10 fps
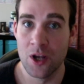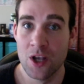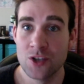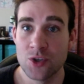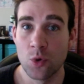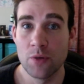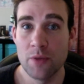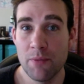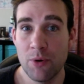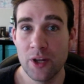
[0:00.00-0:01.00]
So we're going to
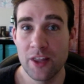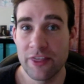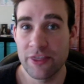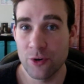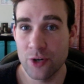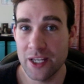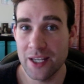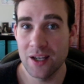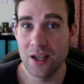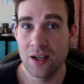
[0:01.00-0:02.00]
be putting
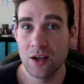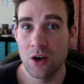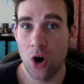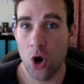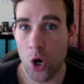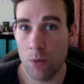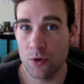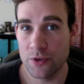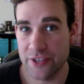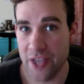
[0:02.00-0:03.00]
30
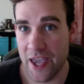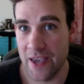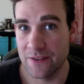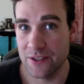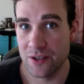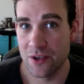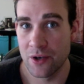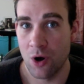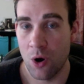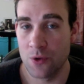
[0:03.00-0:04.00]
armor saves
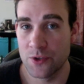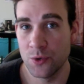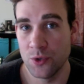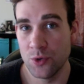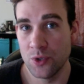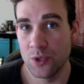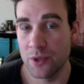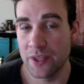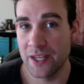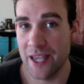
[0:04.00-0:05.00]
onto a unit
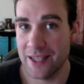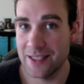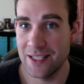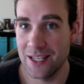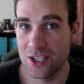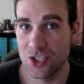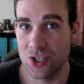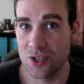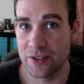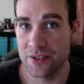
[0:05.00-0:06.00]
within 18
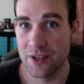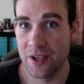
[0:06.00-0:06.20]
inches,